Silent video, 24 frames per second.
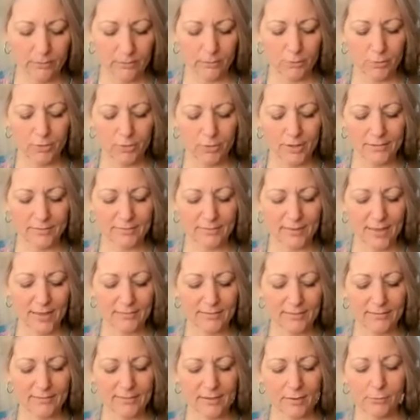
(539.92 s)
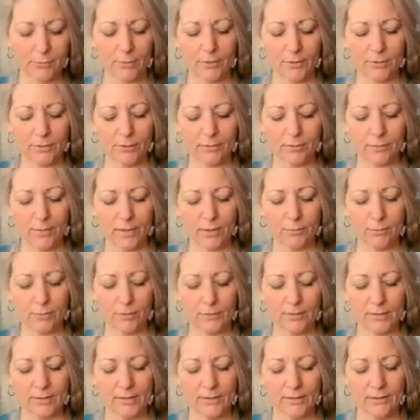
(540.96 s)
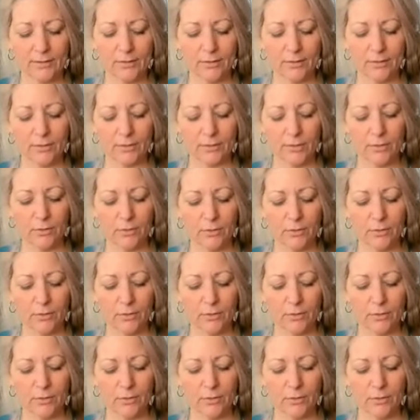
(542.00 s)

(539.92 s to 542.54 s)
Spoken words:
Some great sadness that will heal